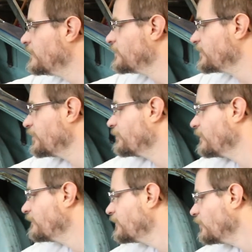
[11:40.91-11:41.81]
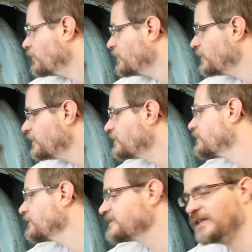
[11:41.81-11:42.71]
So I've got
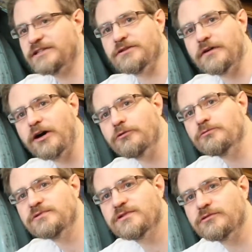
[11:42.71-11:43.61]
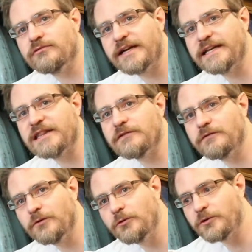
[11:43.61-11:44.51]
a selection of holes already in the
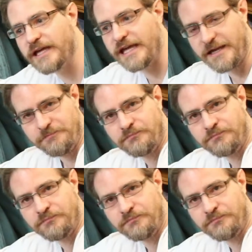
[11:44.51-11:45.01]
floor here,